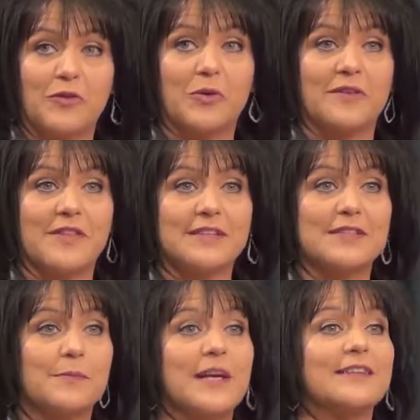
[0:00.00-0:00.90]
floor of this
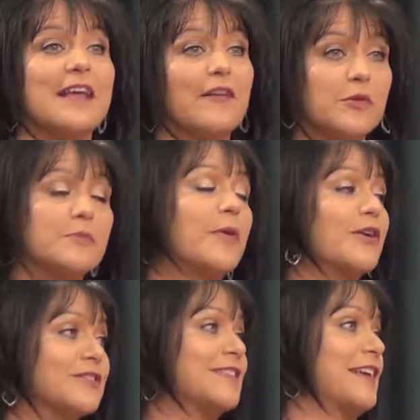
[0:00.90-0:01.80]
is because I was
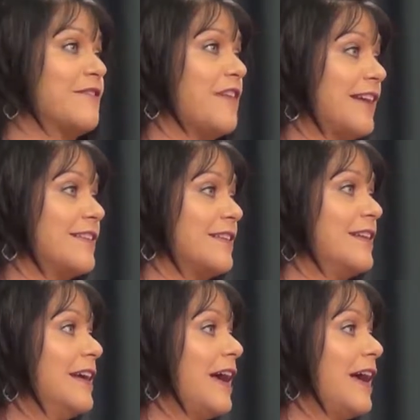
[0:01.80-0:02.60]
personally affected.